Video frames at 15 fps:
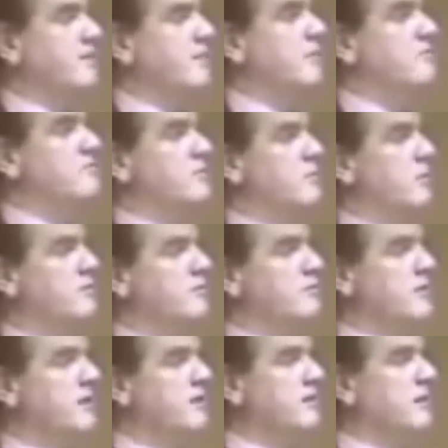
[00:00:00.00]
Irving, you used the
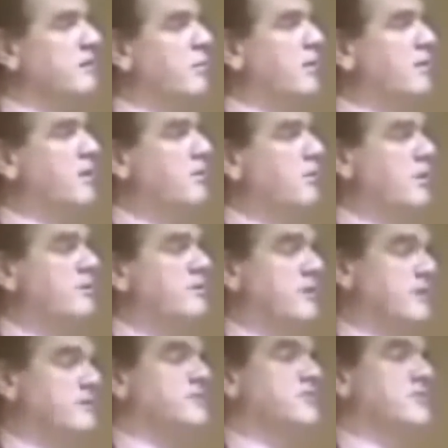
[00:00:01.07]
word routinely. One
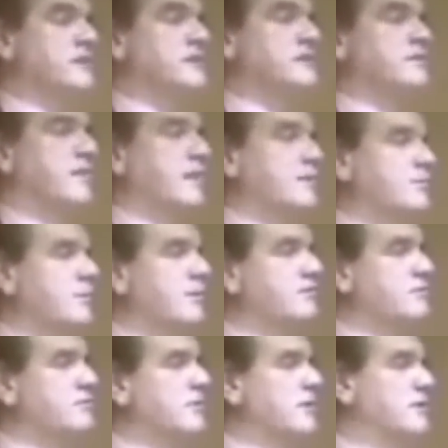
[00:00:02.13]
quote doesn't justify the
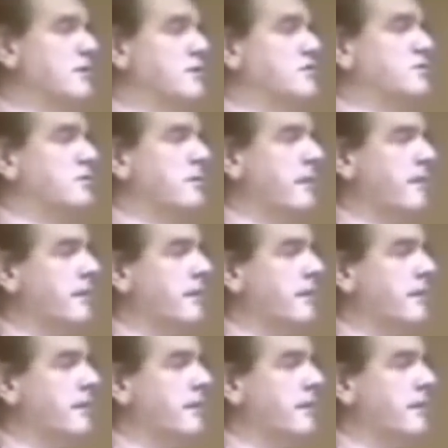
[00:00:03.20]
word routinely,